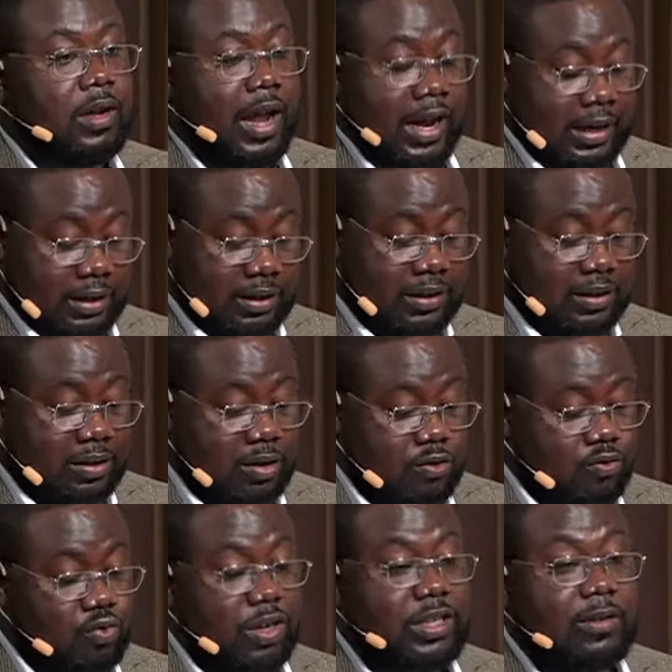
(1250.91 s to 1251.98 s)
and it's
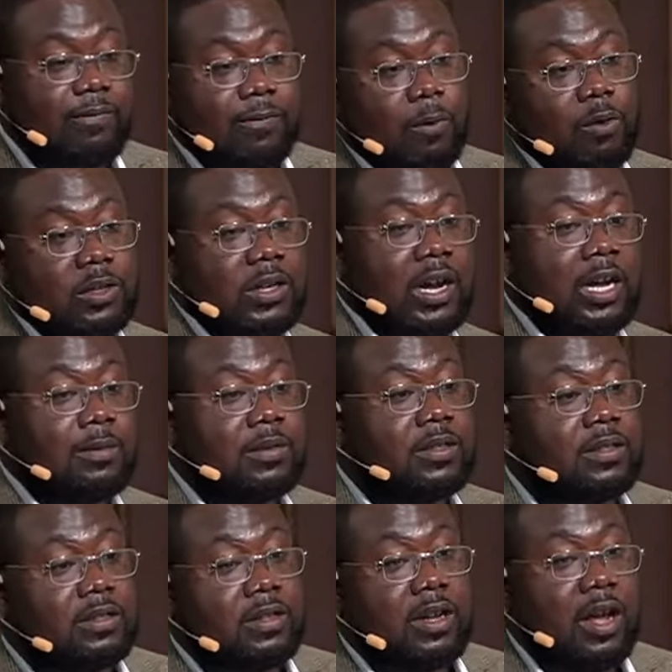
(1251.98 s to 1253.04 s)
written 4 times
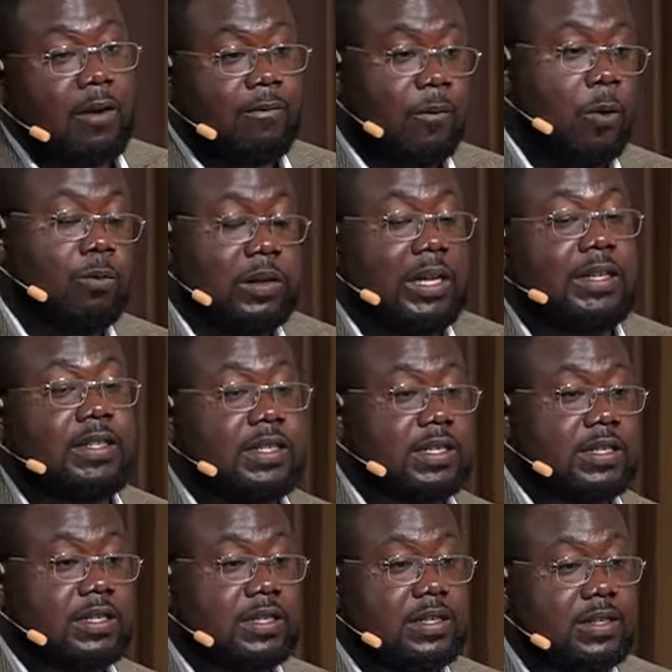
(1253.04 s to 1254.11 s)
and 4
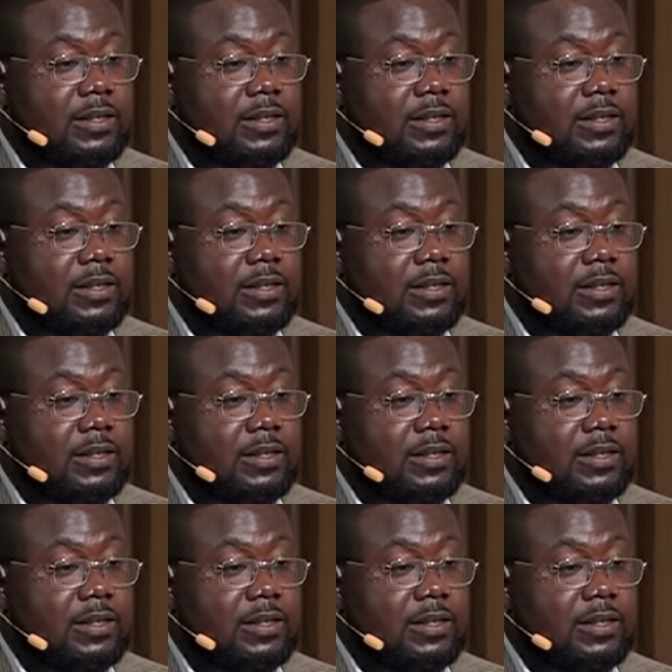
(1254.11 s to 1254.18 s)
places.